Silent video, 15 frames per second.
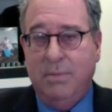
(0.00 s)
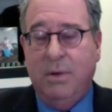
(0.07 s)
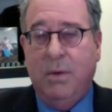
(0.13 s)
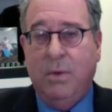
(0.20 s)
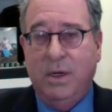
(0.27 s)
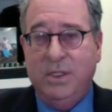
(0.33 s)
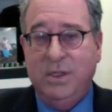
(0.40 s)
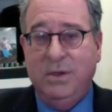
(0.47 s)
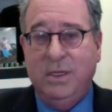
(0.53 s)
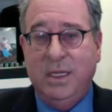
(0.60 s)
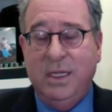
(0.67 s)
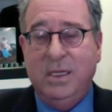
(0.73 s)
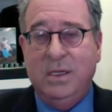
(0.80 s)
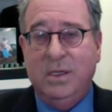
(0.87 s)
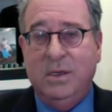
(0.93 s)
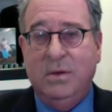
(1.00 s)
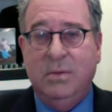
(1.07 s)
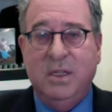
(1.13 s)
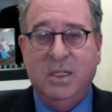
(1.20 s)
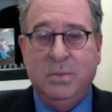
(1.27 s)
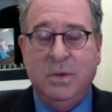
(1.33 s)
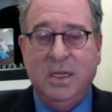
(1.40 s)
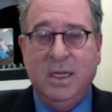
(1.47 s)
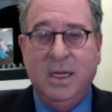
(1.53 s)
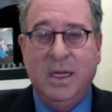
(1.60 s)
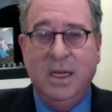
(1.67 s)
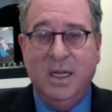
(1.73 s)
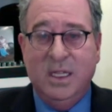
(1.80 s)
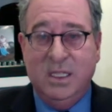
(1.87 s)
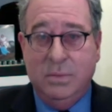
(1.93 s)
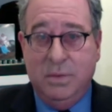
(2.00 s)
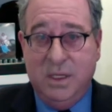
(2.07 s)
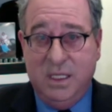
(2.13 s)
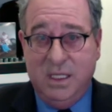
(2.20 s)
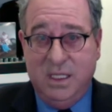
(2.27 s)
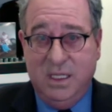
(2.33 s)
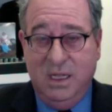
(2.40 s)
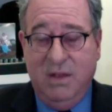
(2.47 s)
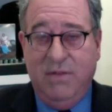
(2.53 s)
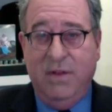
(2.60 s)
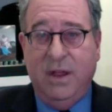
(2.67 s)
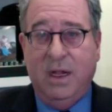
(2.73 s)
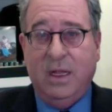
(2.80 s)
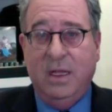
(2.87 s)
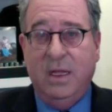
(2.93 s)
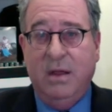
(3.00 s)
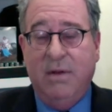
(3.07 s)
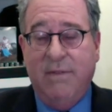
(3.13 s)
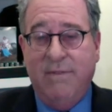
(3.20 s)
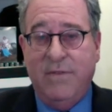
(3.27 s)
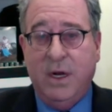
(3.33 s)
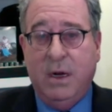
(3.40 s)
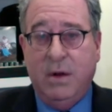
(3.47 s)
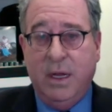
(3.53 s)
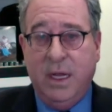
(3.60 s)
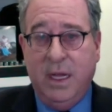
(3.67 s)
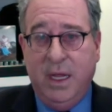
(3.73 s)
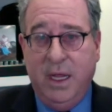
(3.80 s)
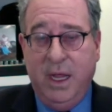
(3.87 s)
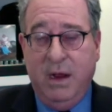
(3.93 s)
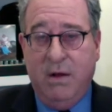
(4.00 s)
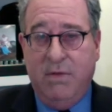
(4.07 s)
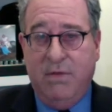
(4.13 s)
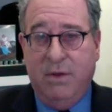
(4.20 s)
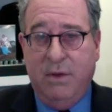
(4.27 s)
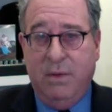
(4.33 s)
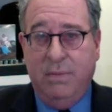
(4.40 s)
But what you need to do is be specifically very careful.